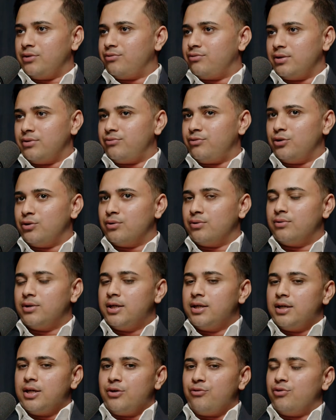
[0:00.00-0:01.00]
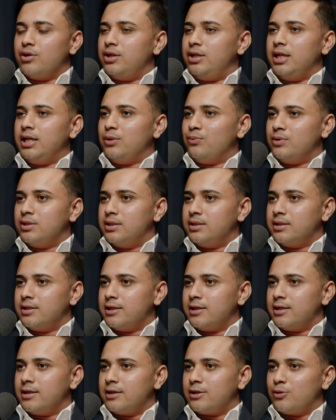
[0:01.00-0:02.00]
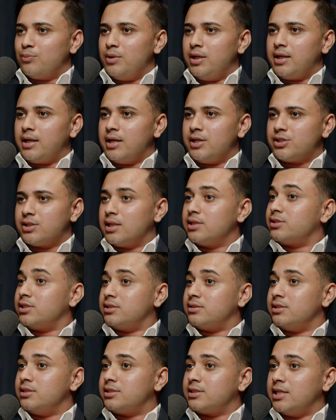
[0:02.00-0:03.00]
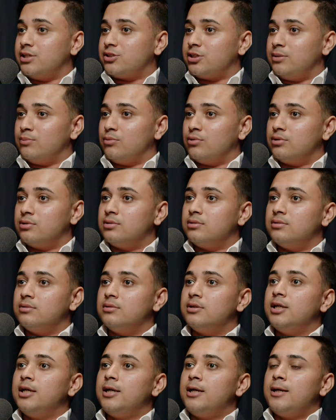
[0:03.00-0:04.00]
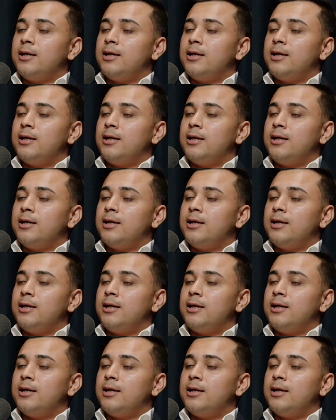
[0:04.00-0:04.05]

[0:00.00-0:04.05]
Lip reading: If you're dealing with the communication assisted sensing model